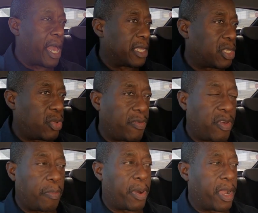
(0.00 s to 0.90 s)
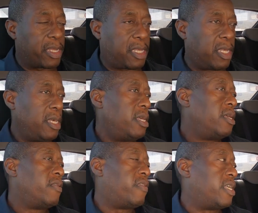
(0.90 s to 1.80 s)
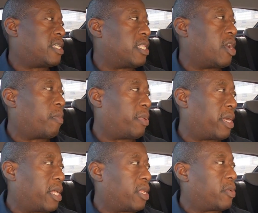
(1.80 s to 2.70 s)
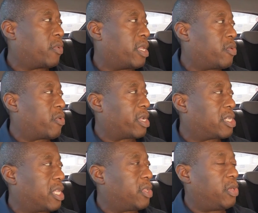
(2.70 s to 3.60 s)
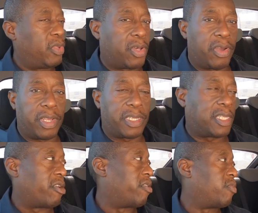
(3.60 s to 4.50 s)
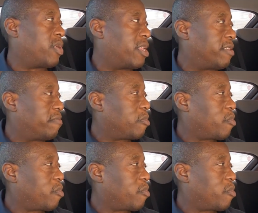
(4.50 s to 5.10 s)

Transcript: ask you, if you're parked facing uphill, what direction do you turn the steering wheel?